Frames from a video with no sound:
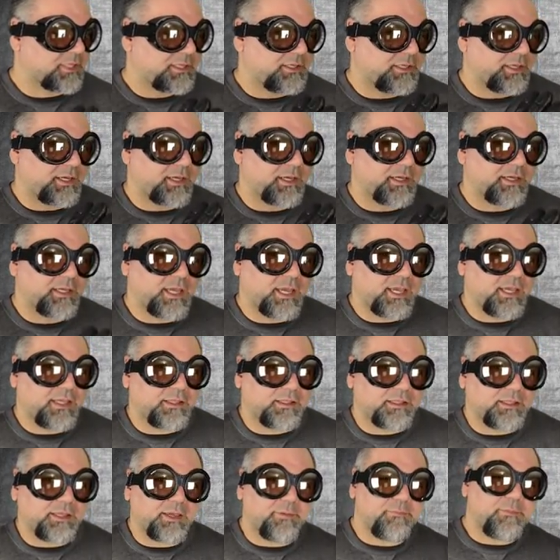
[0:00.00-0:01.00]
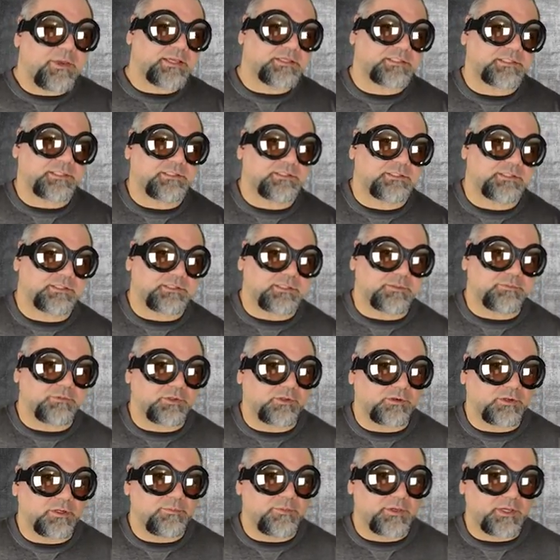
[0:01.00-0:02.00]
Yeah, it makes sense to some
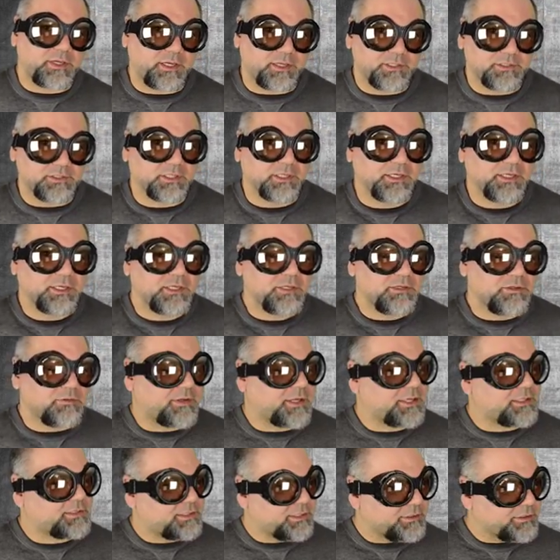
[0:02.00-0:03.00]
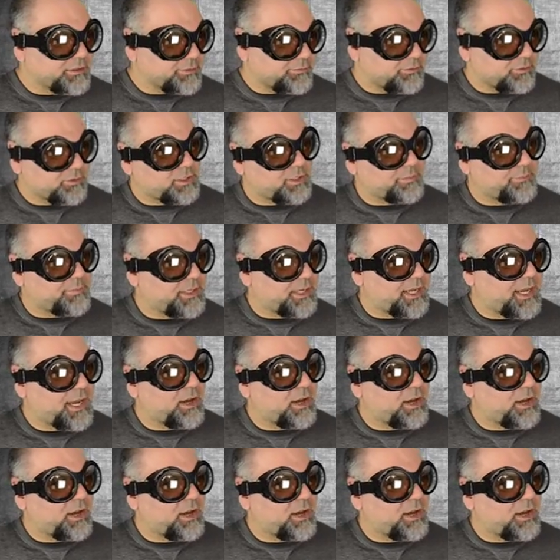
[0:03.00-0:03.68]
degree because you got Daredevil coming